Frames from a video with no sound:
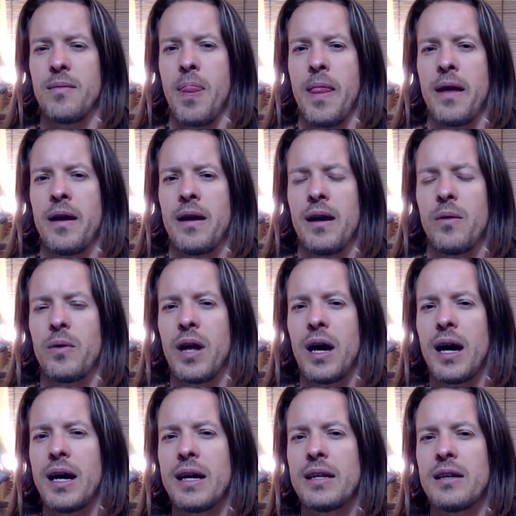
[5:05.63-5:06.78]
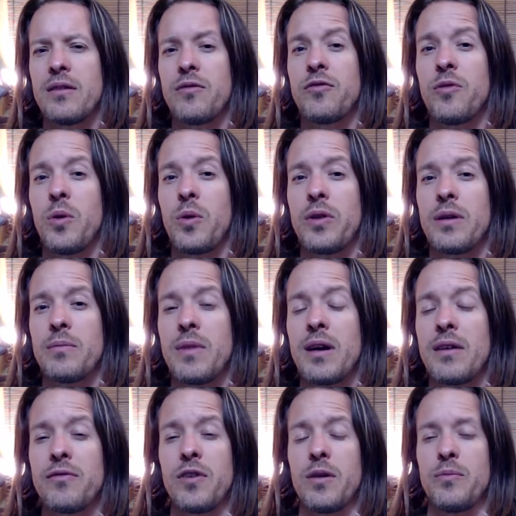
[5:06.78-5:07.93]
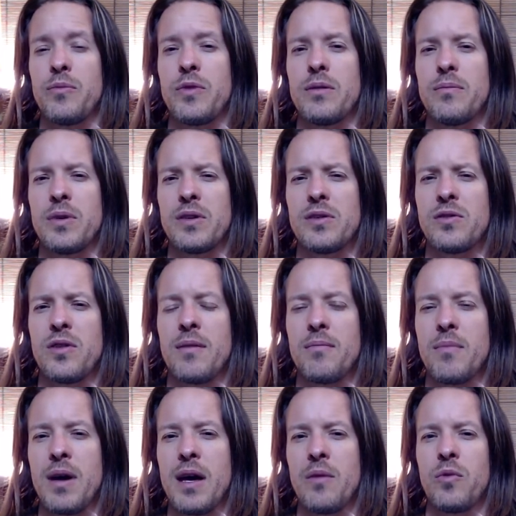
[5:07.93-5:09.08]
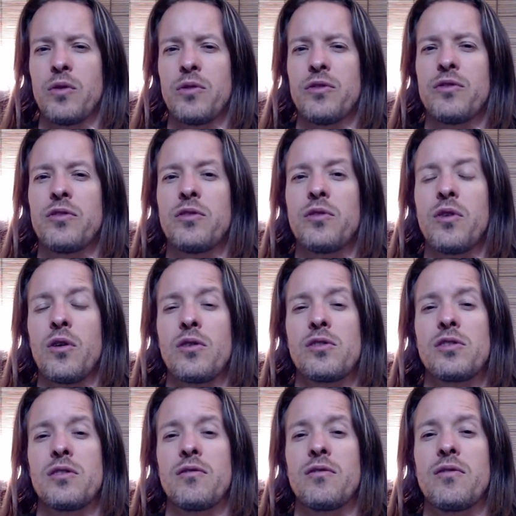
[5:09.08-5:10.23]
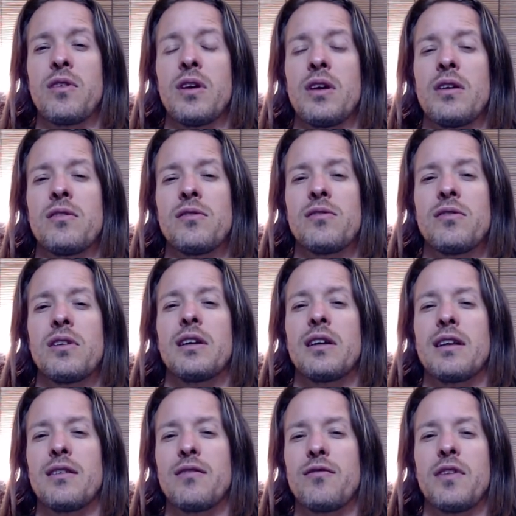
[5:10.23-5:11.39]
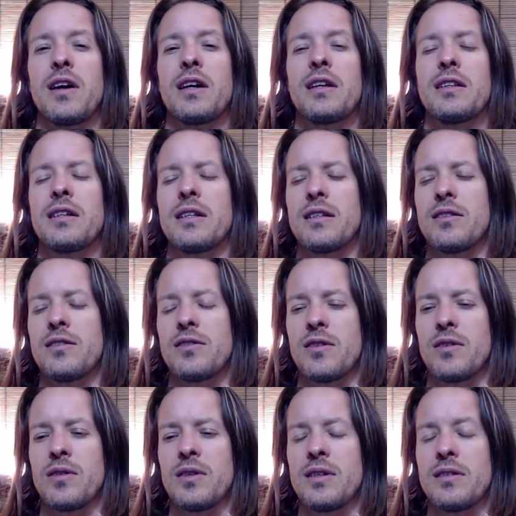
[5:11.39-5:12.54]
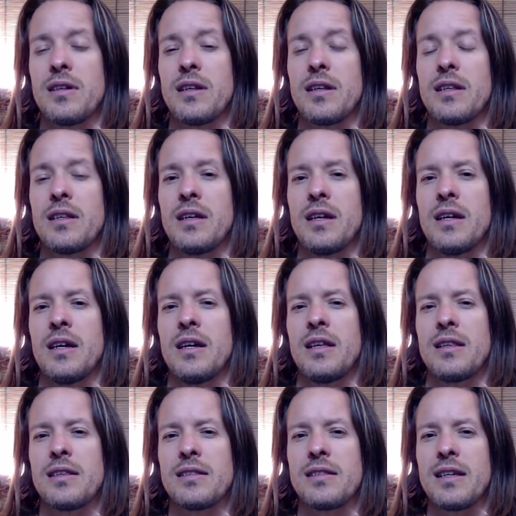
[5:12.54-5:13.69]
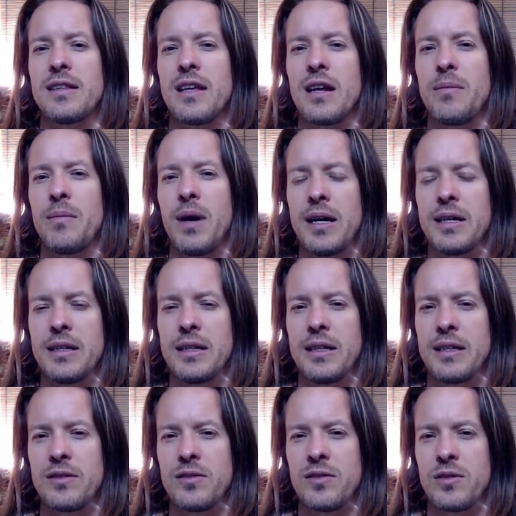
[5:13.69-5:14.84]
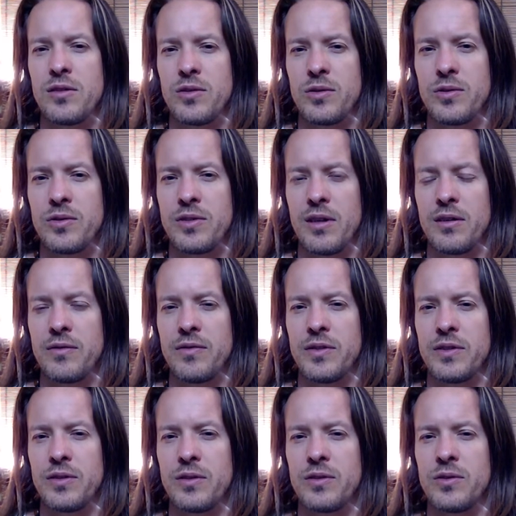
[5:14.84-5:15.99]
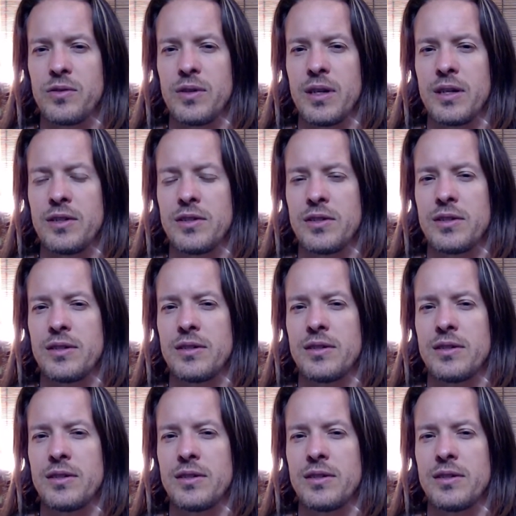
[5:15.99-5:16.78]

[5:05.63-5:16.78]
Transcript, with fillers: I want to hide it for them, not from them, but so that man will search and seek it and find it. And so he said, And this thing that I'm hiding is their true self, is their true nature.